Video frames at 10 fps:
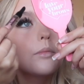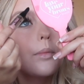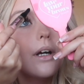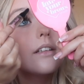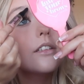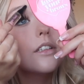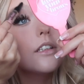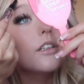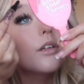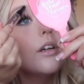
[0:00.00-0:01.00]
My brows actually
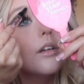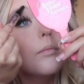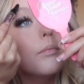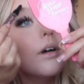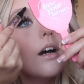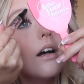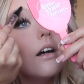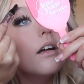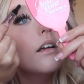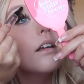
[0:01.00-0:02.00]
need doing, but